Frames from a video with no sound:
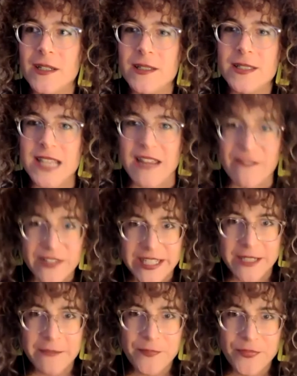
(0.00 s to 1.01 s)

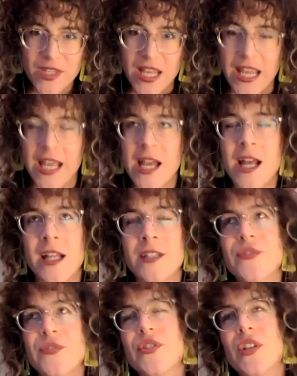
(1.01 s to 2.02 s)
safely
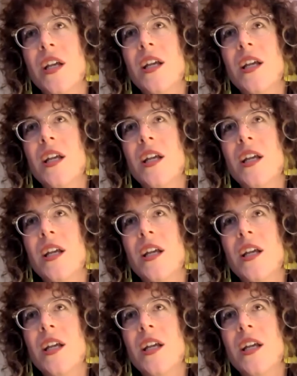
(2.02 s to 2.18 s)
and